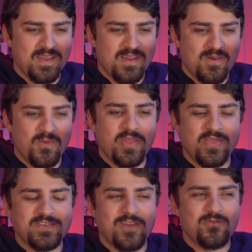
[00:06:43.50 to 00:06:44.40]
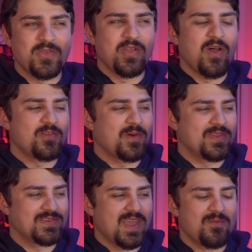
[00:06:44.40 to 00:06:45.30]
One of the things I really loved about
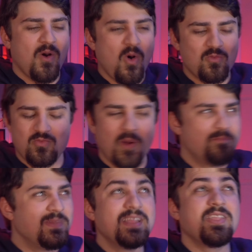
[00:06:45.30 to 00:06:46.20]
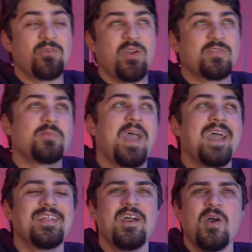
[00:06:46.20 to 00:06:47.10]
this game immediately right off the
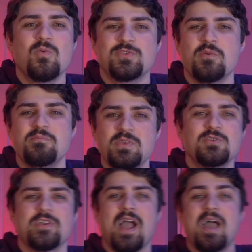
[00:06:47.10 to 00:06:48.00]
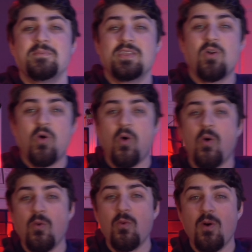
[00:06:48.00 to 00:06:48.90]
bat was the music. I mean,
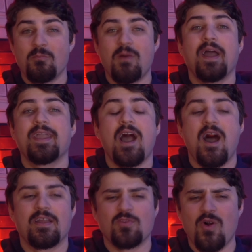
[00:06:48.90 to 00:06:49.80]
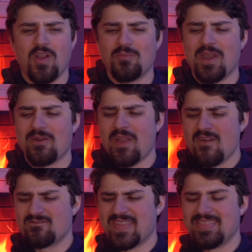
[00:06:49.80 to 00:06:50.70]
oh my god, talk about
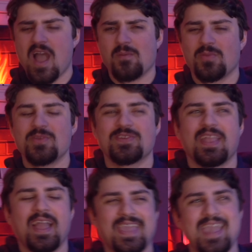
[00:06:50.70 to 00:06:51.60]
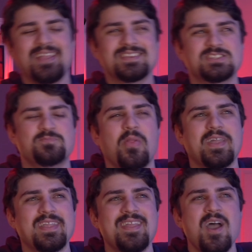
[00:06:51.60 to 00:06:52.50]
phenomenal music. And I can't
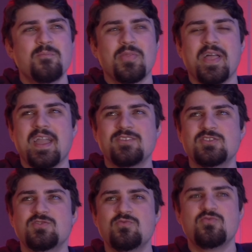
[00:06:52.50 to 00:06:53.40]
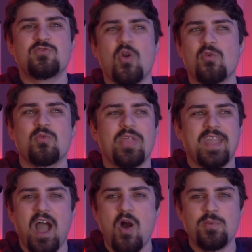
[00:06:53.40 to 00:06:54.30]
explain it, but like I just start,
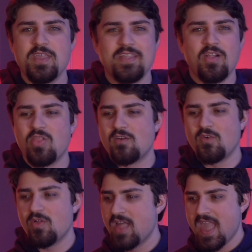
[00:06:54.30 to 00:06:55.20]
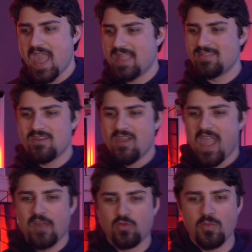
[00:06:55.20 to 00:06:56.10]
like I'll be in a level and
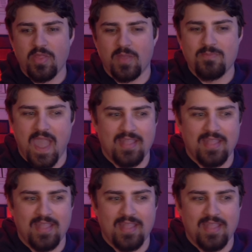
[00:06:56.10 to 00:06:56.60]
everyone will be like, Matt,